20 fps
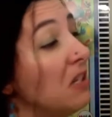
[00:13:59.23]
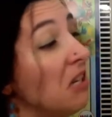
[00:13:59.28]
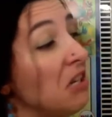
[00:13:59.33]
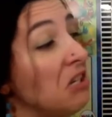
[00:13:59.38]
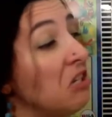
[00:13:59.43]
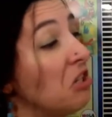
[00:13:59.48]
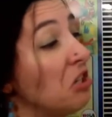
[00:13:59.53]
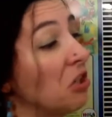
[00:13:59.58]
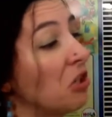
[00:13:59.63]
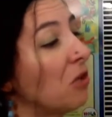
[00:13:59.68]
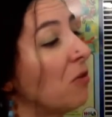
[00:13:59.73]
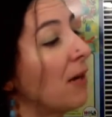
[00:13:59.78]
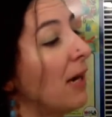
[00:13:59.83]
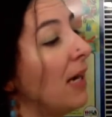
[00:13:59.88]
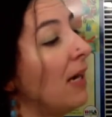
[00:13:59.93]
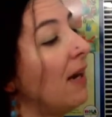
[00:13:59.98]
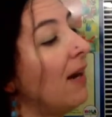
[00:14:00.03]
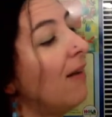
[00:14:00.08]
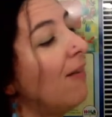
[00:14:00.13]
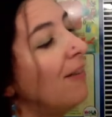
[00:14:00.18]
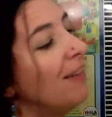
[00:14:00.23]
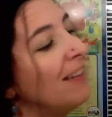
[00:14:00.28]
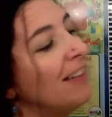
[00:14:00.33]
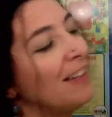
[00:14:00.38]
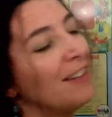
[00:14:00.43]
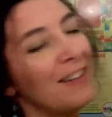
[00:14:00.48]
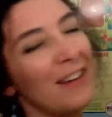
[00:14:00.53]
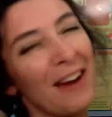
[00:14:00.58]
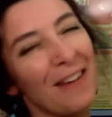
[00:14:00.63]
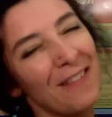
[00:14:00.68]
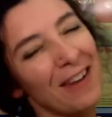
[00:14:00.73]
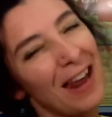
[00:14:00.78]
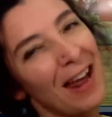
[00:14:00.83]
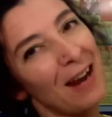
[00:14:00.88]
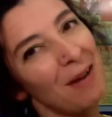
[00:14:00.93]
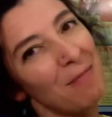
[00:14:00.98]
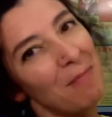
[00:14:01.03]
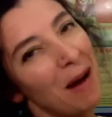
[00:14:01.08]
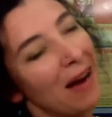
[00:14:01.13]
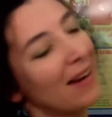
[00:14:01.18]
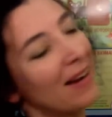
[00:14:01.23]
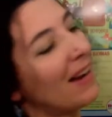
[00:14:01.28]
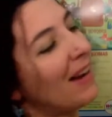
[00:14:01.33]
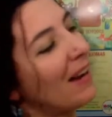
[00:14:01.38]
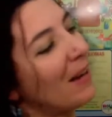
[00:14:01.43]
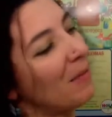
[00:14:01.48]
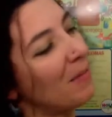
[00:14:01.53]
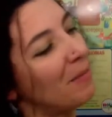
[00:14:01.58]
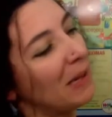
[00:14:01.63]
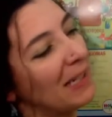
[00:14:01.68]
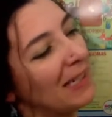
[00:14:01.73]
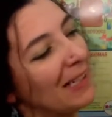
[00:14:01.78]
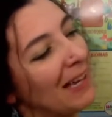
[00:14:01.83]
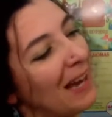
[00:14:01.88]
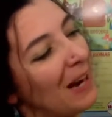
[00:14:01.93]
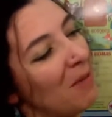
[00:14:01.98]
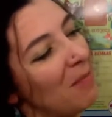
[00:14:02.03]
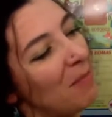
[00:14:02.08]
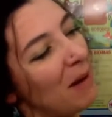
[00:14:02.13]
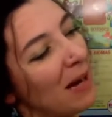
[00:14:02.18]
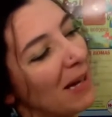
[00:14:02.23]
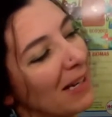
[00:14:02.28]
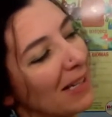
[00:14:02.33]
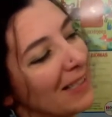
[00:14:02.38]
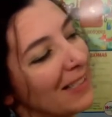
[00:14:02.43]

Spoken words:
just great. Oh, and here you have La Alpaca. I picked La Alpaca